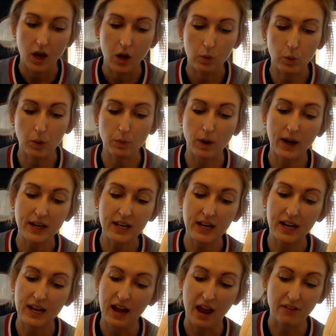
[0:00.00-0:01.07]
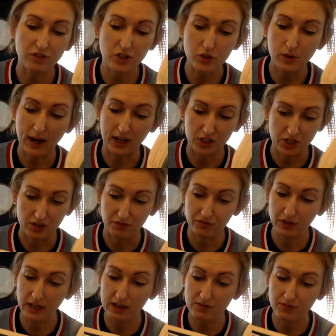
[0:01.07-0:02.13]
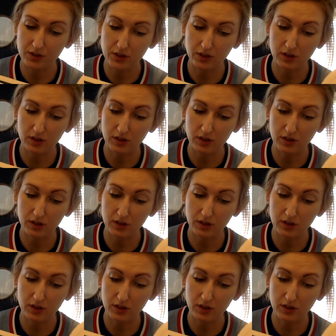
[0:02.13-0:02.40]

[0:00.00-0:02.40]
were running in every direction, fleeing for their